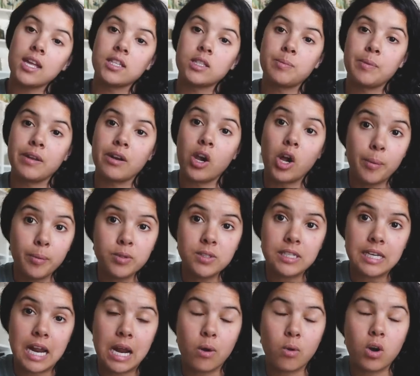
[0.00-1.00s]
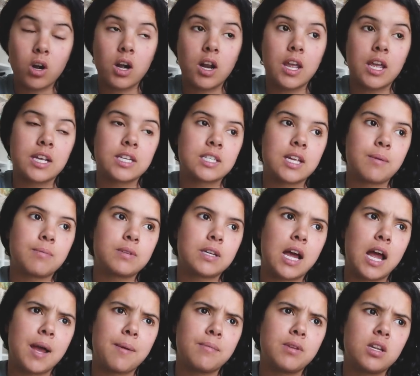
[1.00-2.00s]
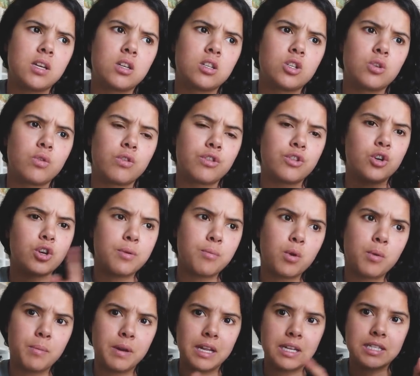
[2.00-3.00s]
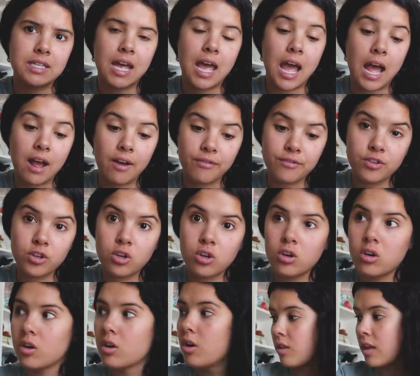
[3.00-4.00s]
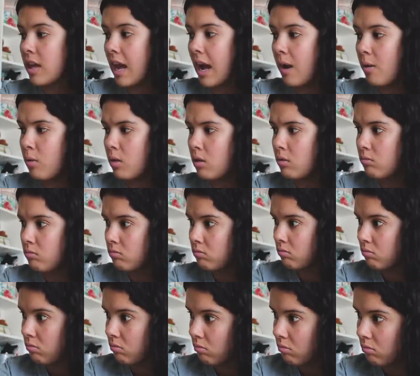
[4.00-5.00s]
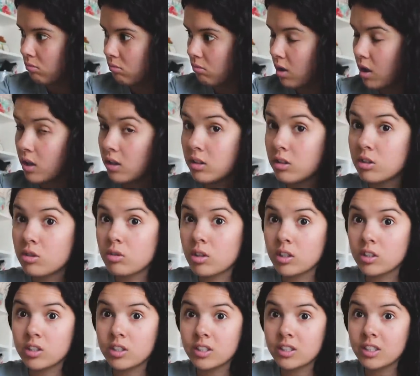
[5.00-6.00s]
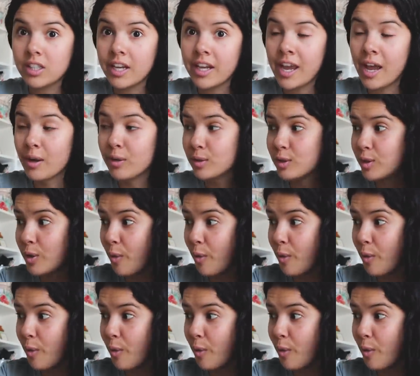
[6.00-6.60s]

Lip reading: It's been almost an hour, except I'm gonna do 30 more minutes after the hour. Stretch his leg out.